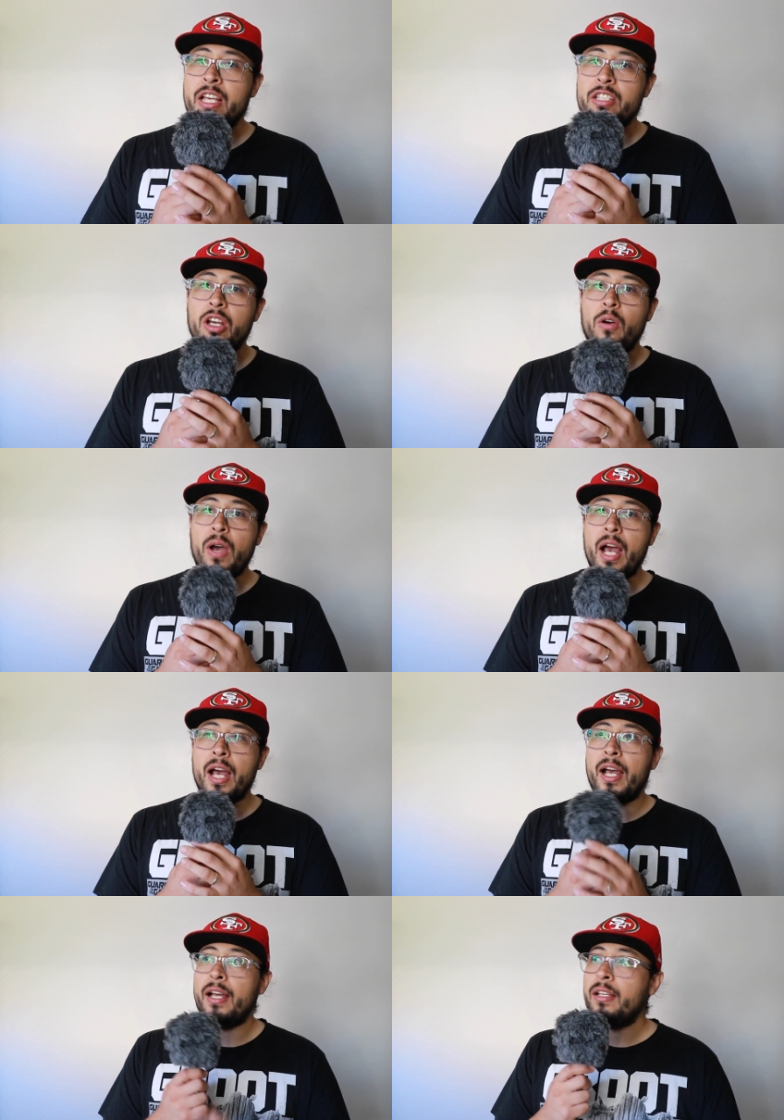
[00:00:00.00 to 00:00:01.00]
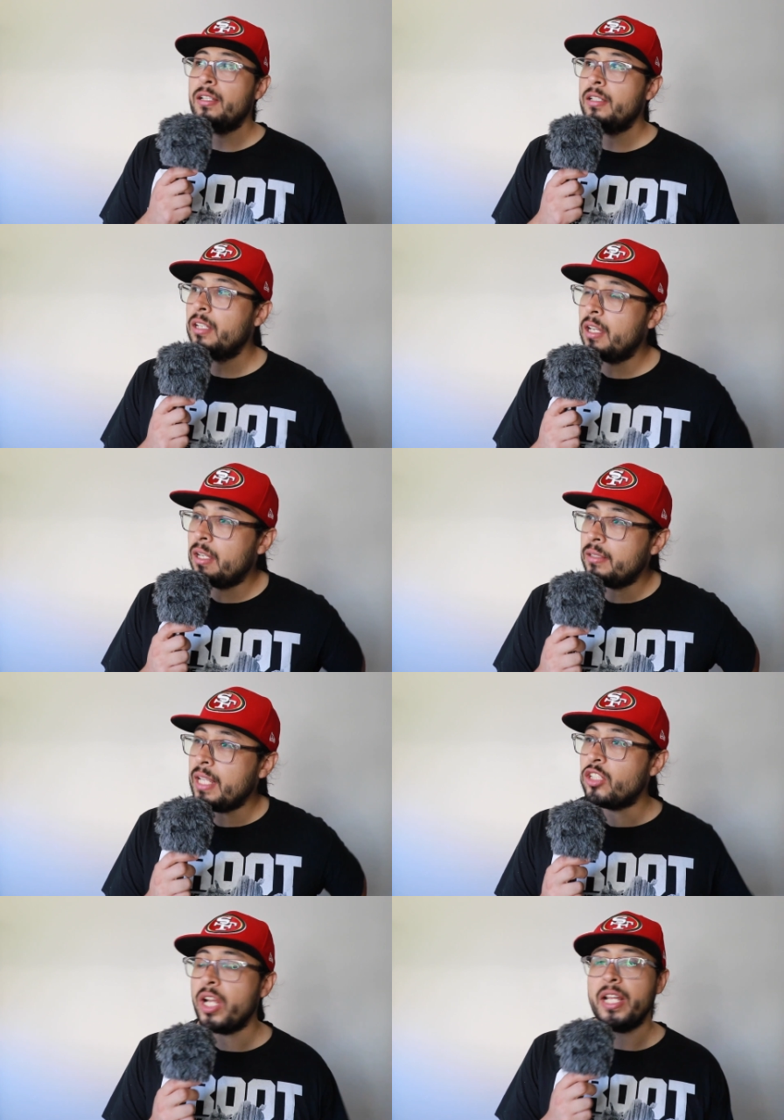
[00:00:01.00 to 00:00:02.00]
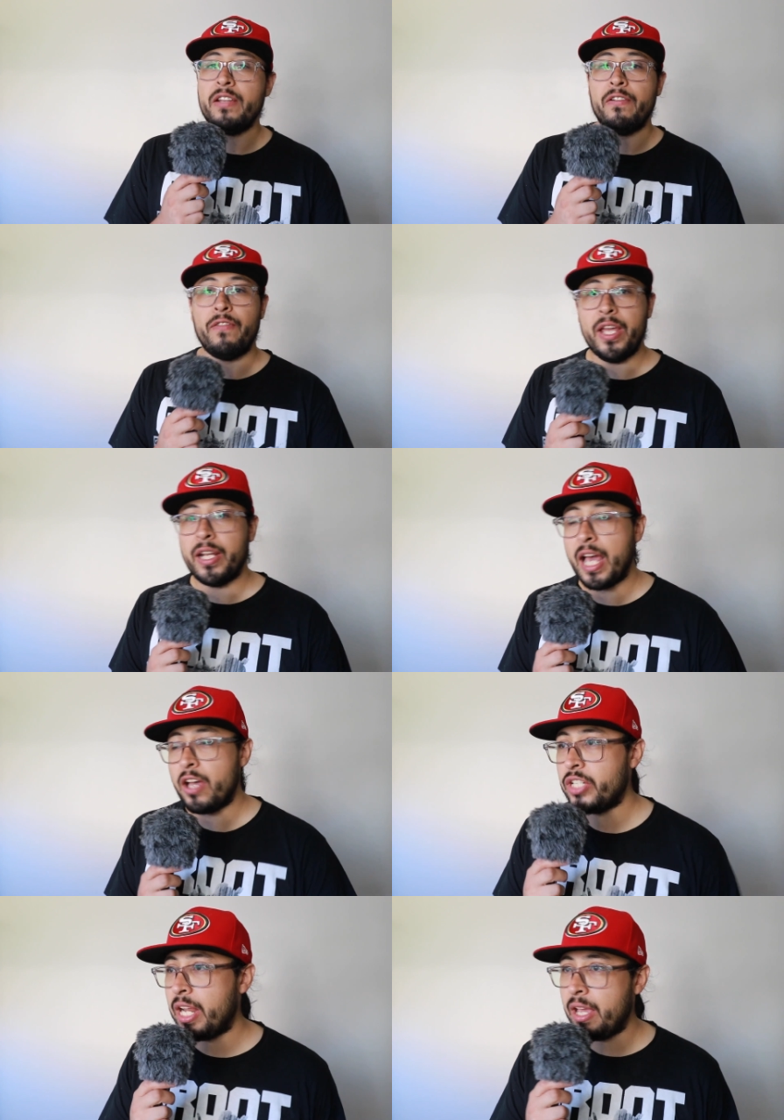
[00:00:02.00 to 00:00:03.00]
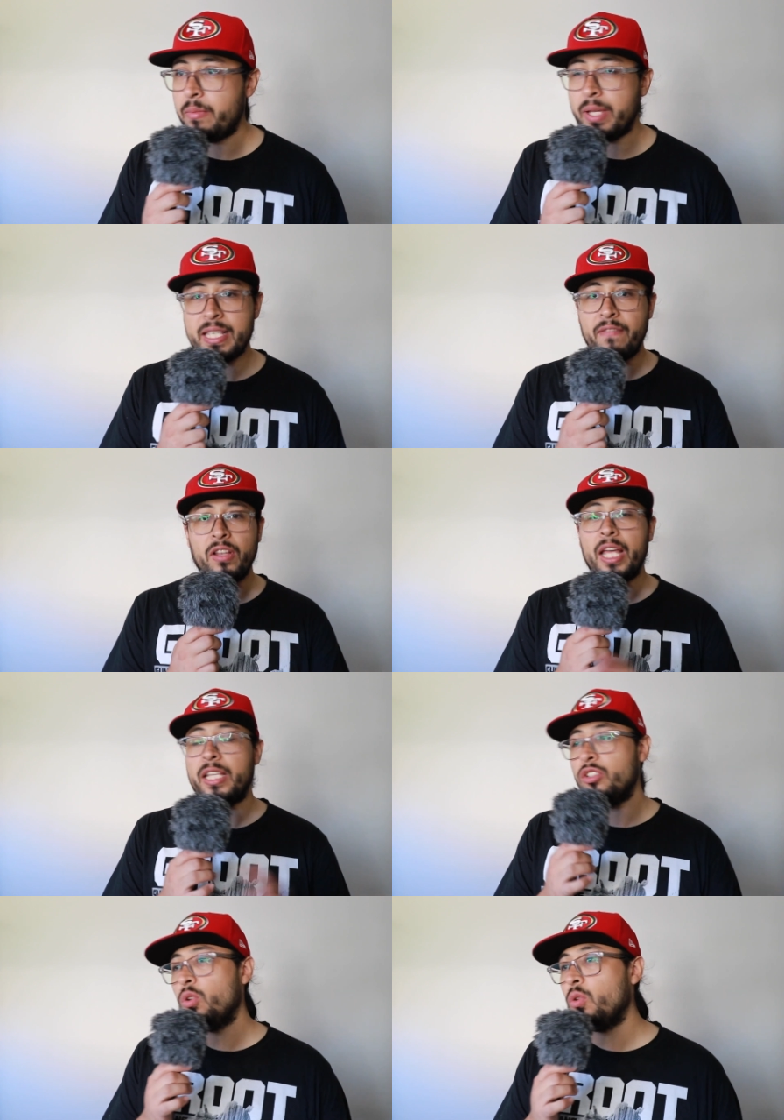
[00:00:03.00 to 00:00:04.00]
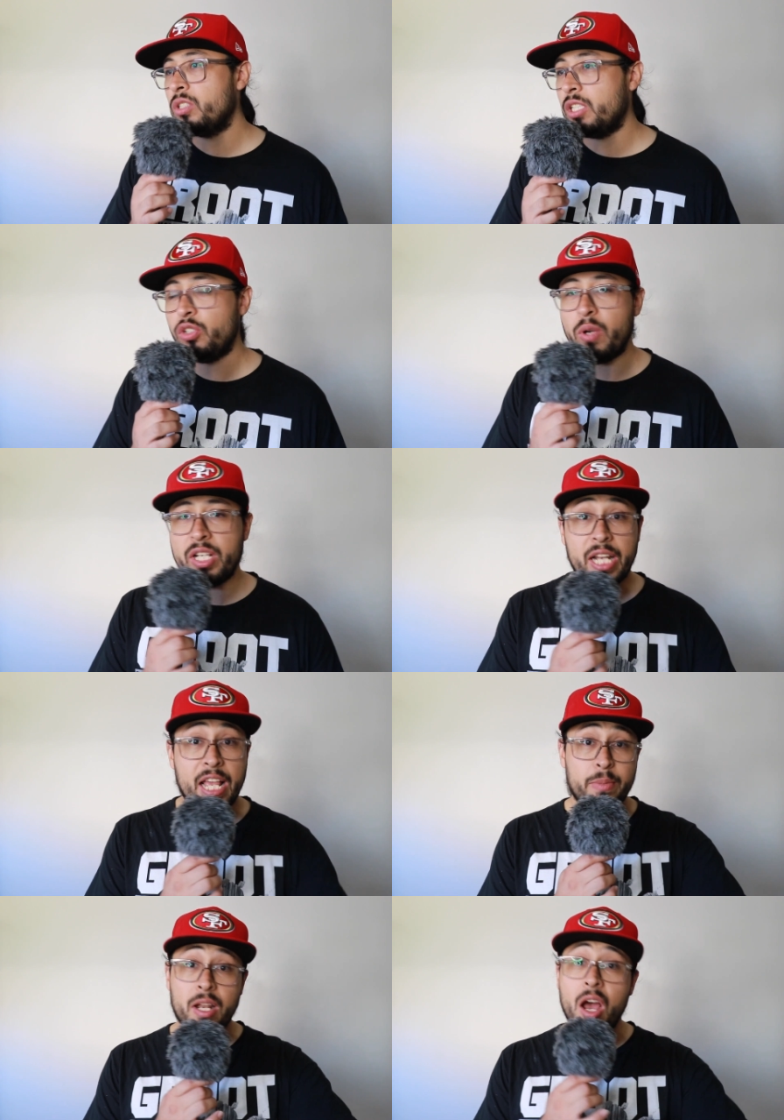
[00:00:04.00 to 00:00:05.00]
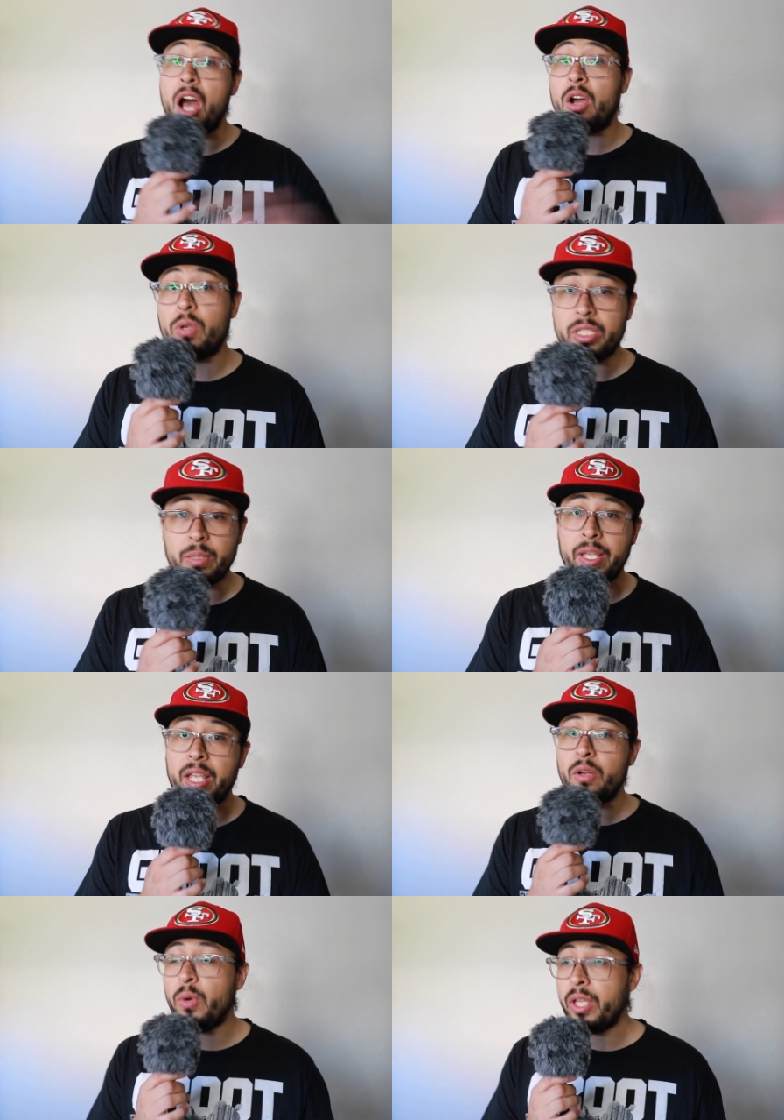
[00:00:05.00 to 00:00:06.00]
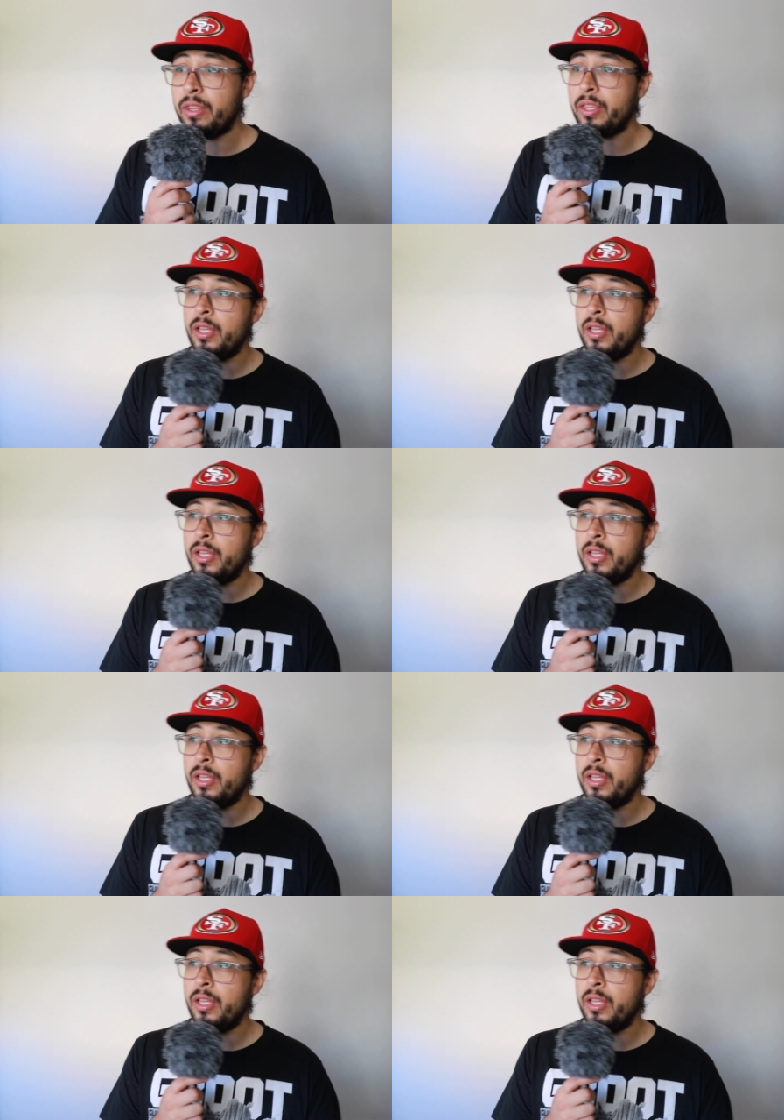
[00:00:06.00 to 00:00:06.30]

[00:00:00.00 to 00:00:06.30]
So, not trying to defend Kyle Shanahan because I felt like this whole situation has been awkward to begin with